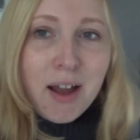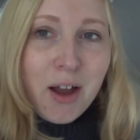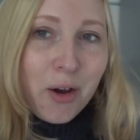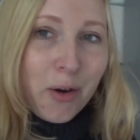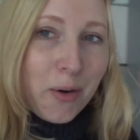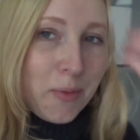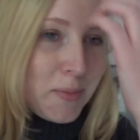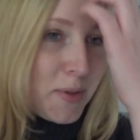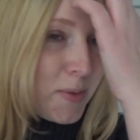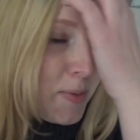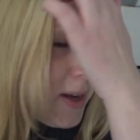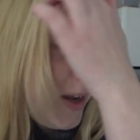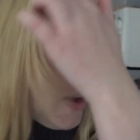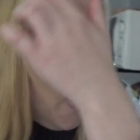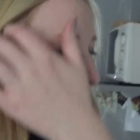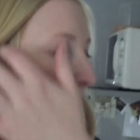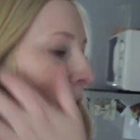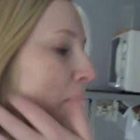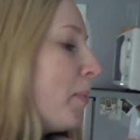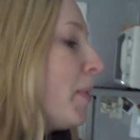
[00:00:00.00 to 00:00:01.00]
home sweet
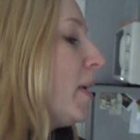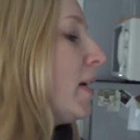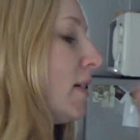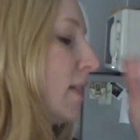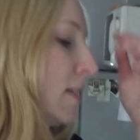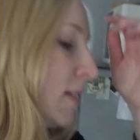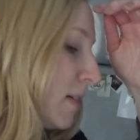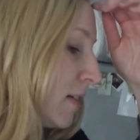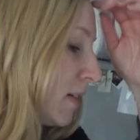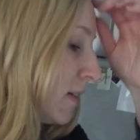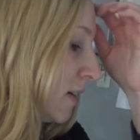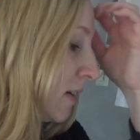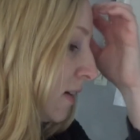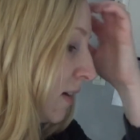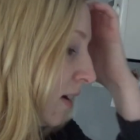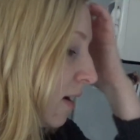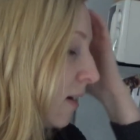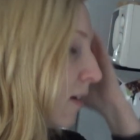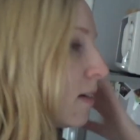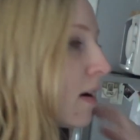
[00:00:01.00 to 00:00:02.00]
home
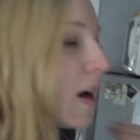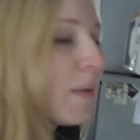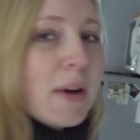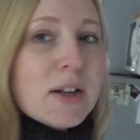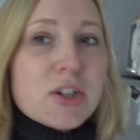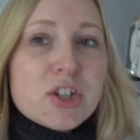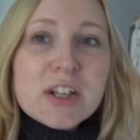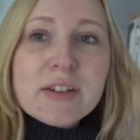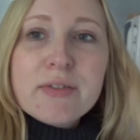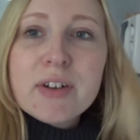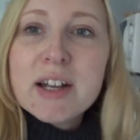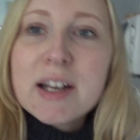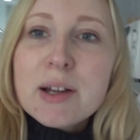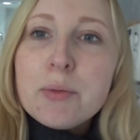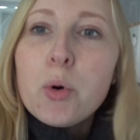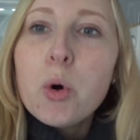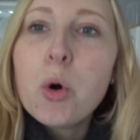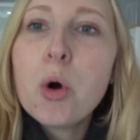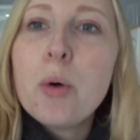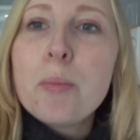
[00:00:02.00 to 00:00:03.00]
oh, I'm actually
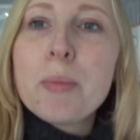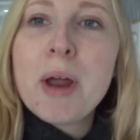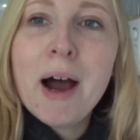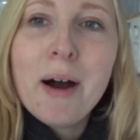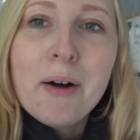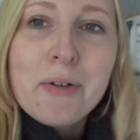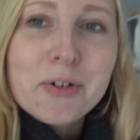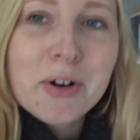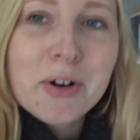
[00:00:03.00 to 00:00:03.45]
really warm now.